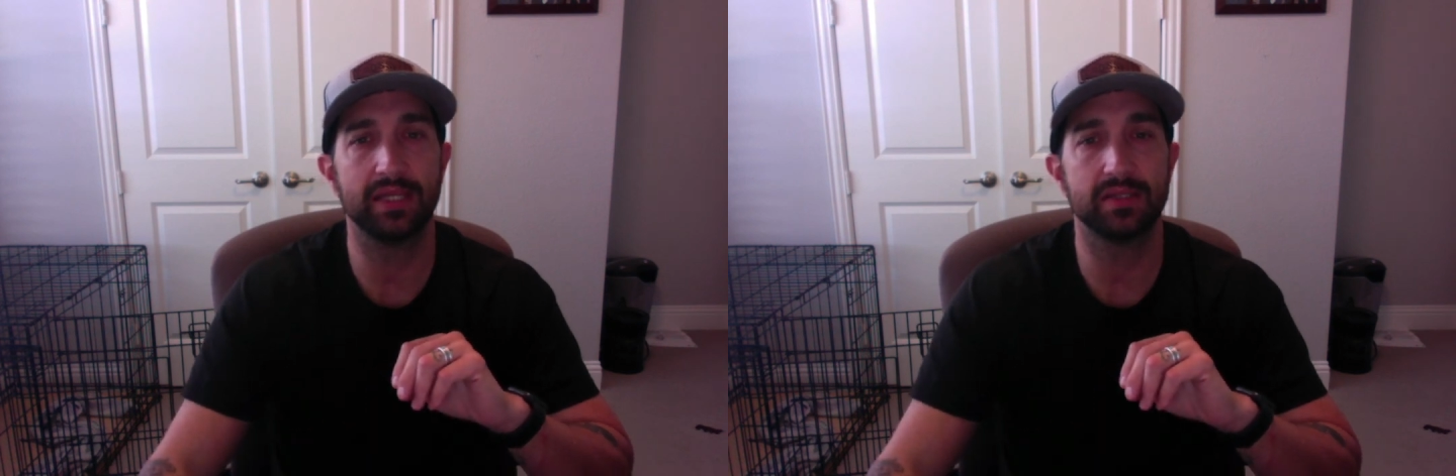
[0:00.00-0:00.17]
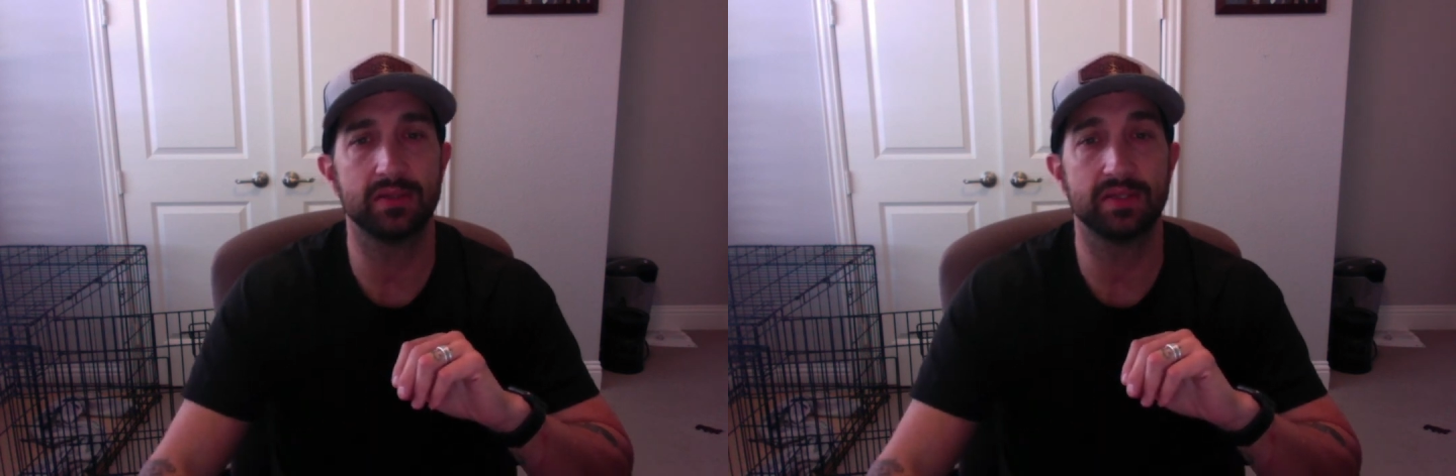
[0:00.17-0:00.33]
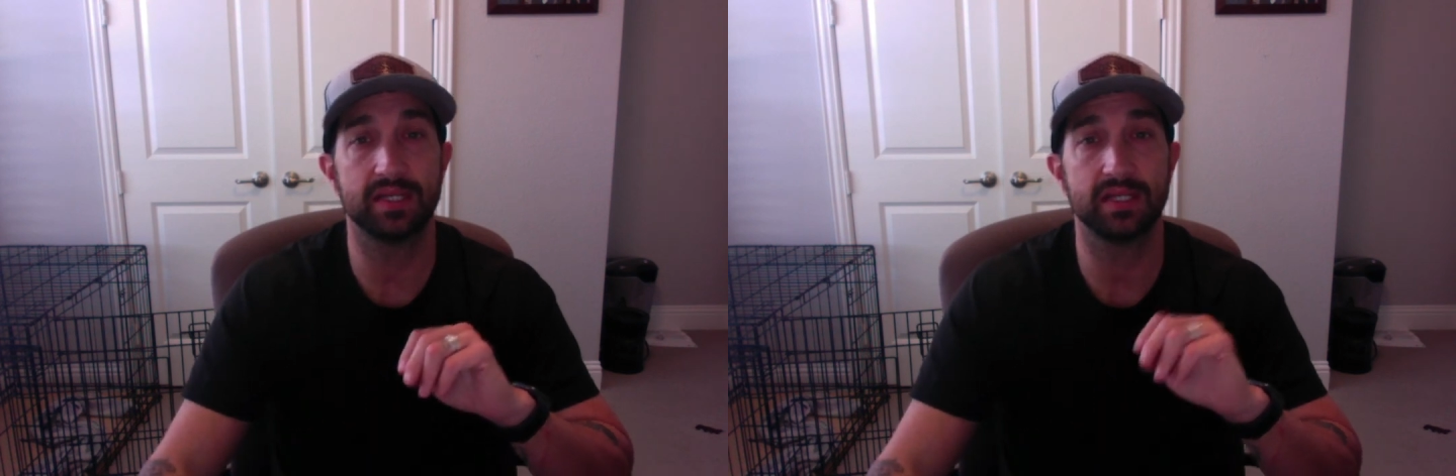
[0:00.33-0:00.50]

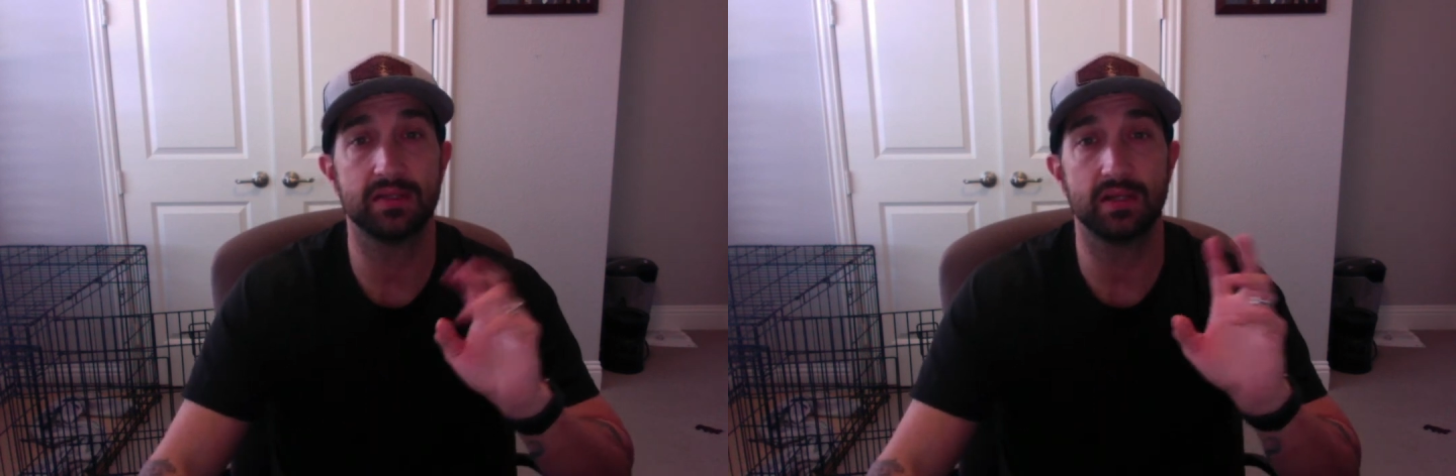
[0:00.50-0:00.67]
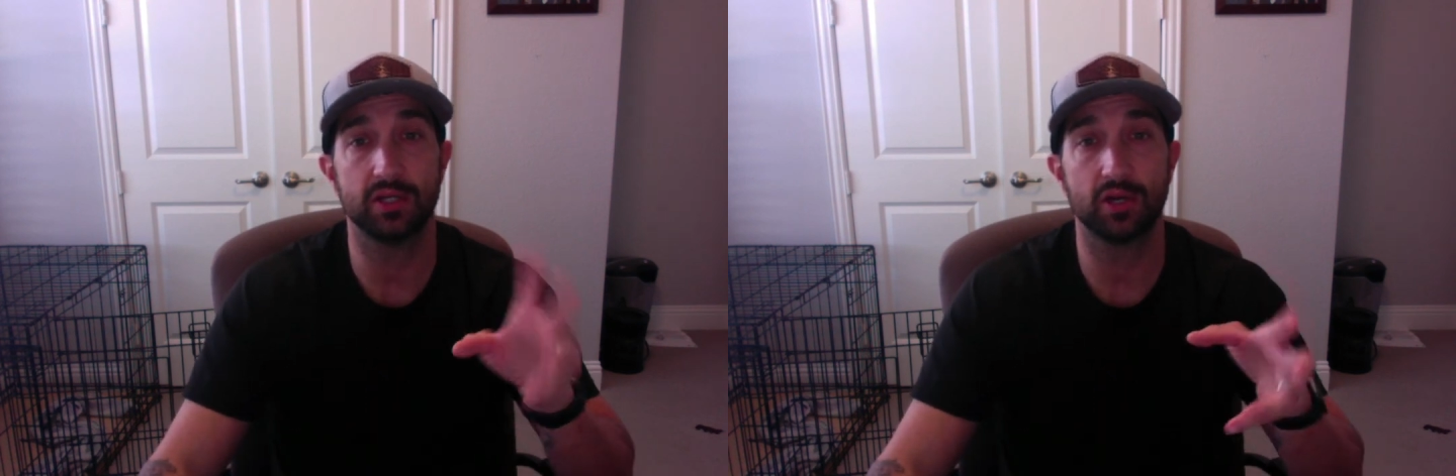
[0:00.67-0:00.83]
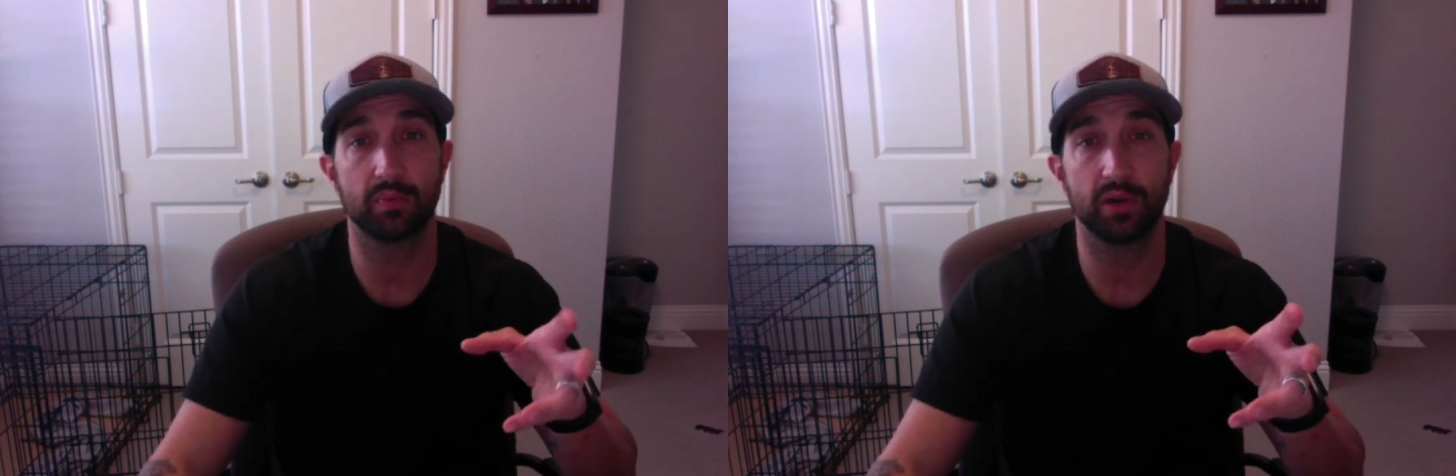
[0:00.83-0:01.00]
to season
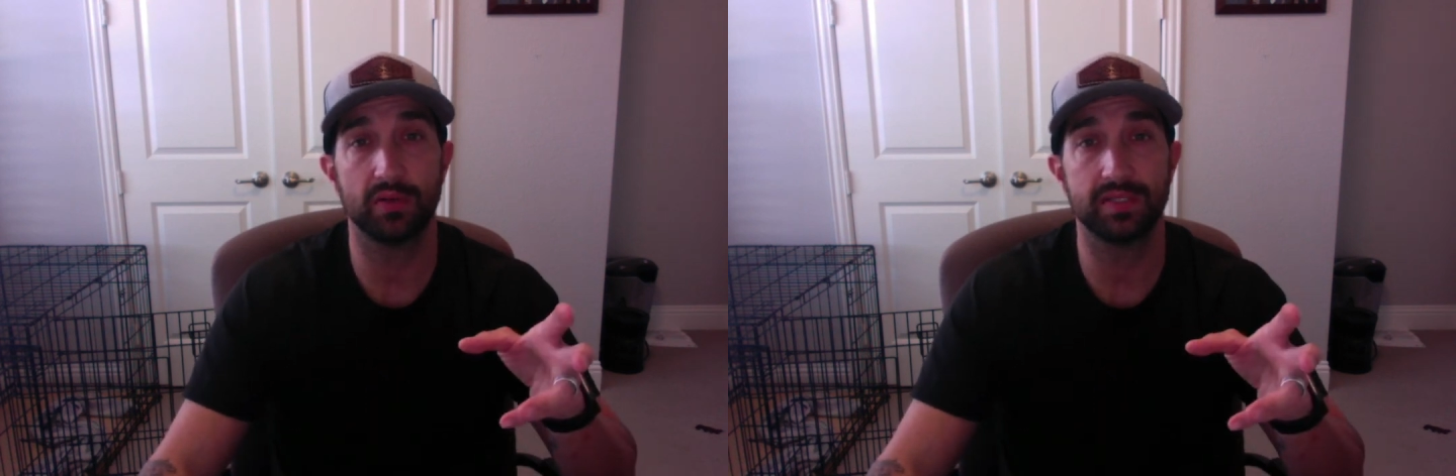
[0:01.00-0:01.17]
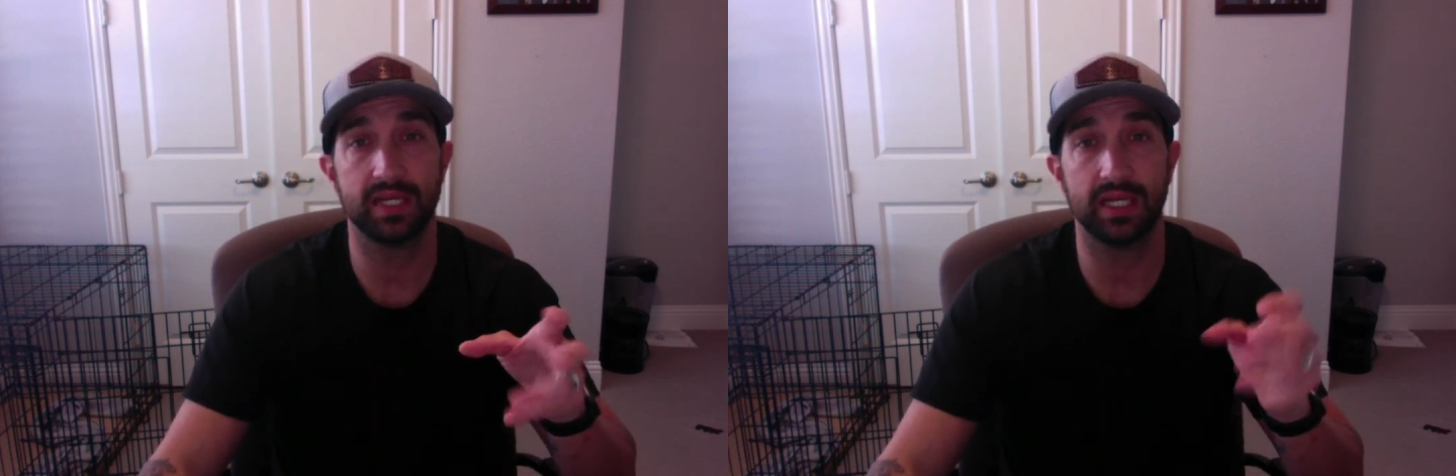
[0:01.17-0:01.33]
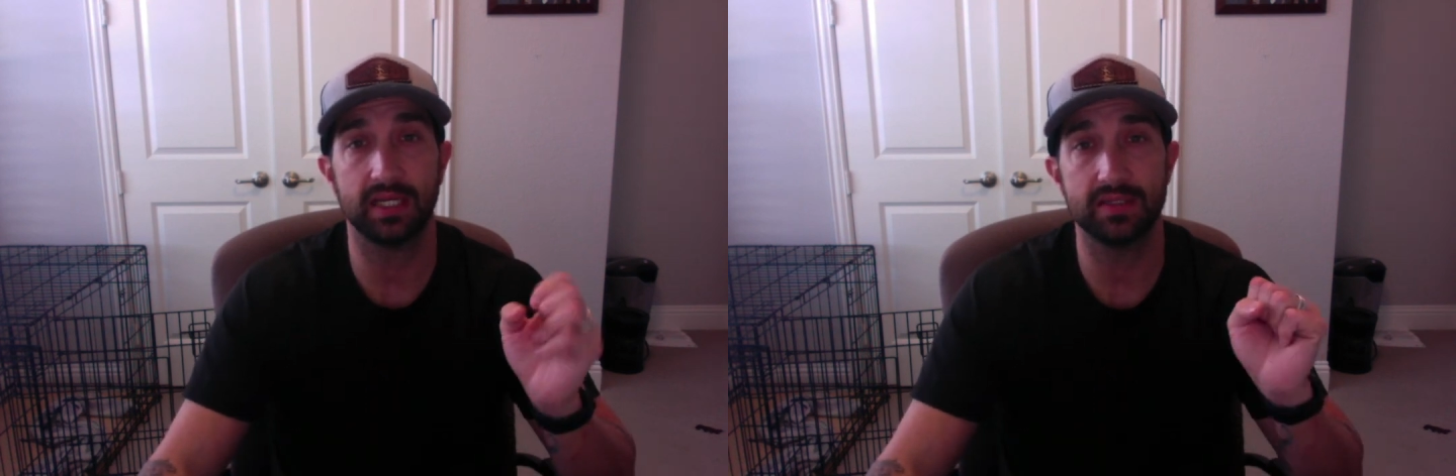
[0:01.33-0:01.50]
your
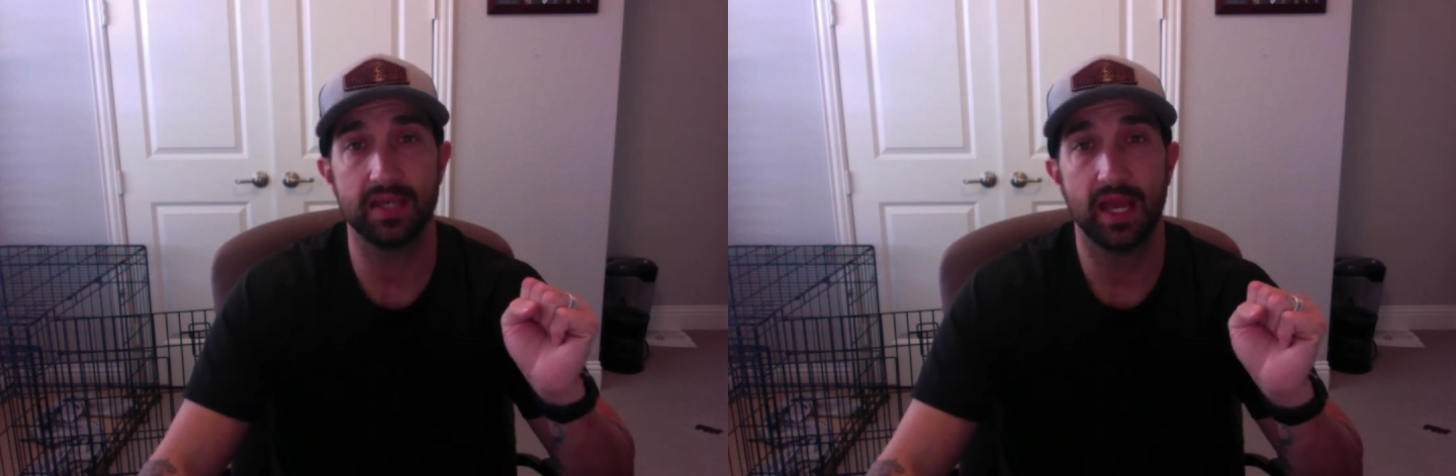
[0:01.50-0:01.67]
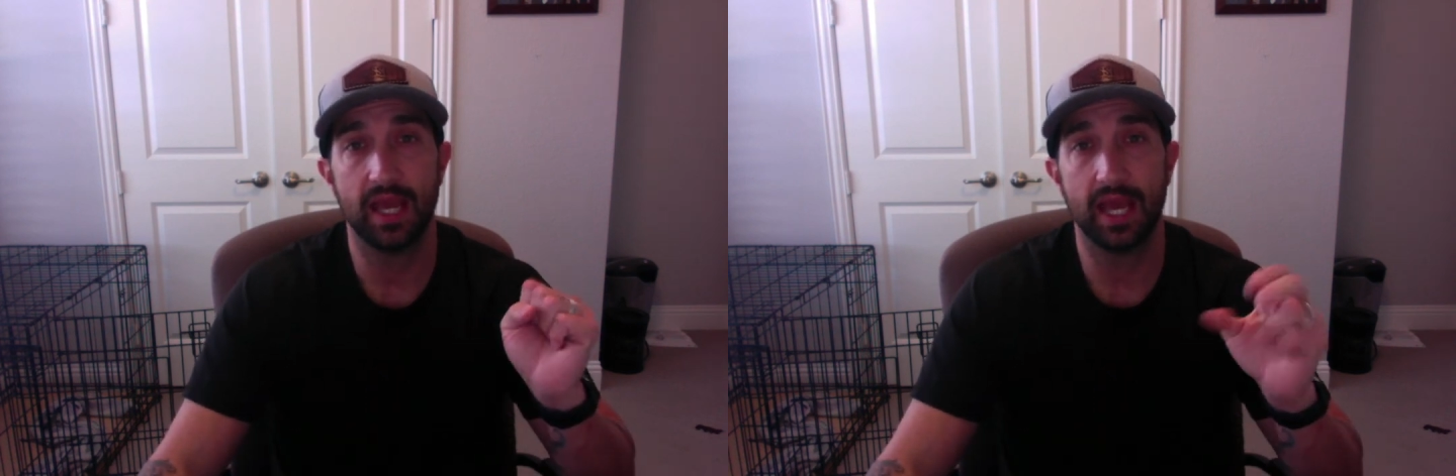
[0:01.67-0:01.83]
proteins